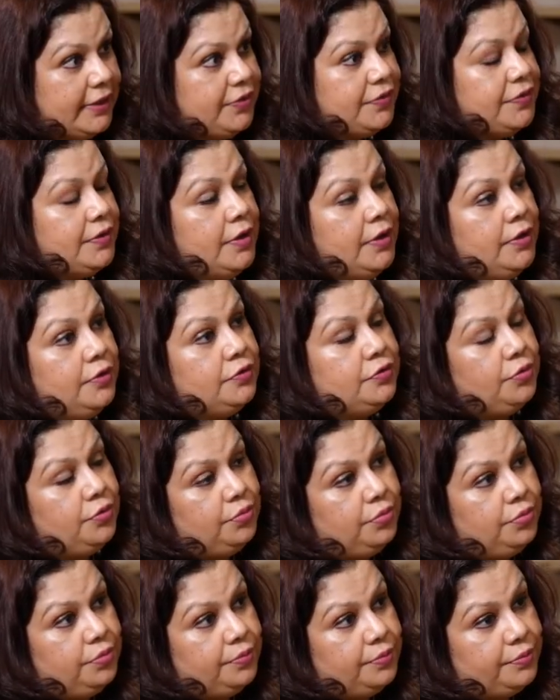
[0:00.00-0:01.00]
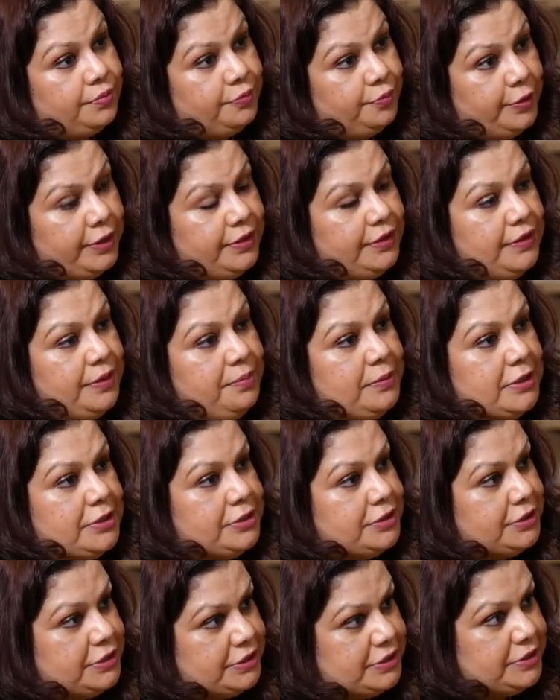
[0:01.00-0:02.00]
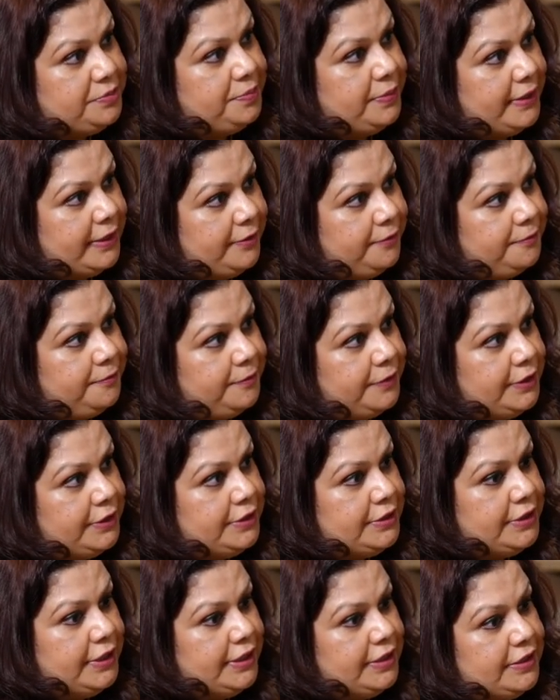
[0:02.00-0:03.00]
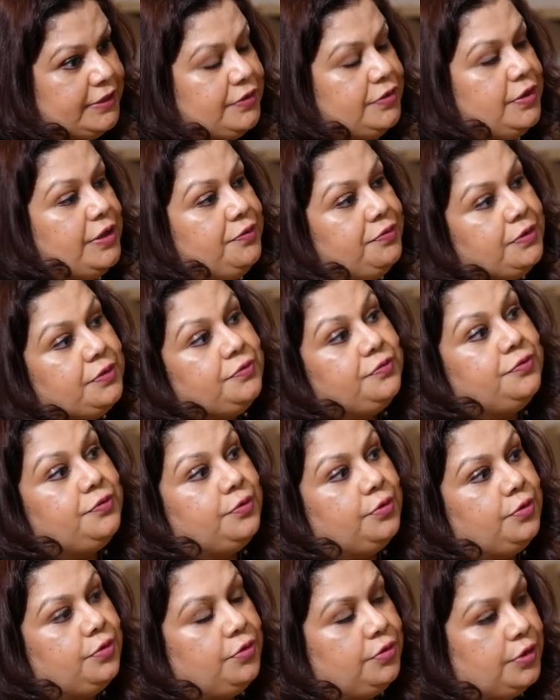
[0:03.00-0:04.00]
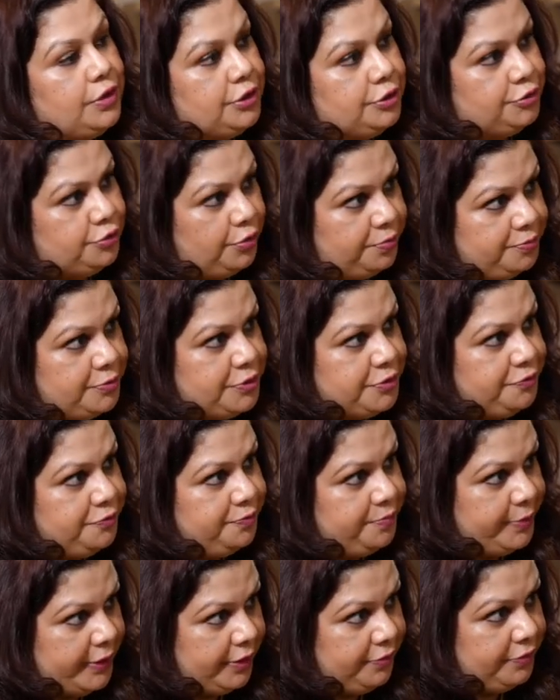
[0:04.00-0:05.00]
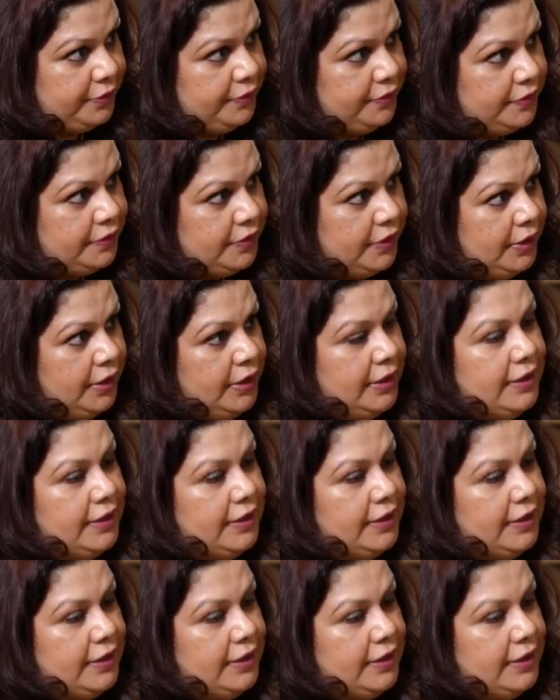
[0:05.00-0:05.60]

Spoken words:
Yes. So with the maternity benefit, it is even for adoptive parents.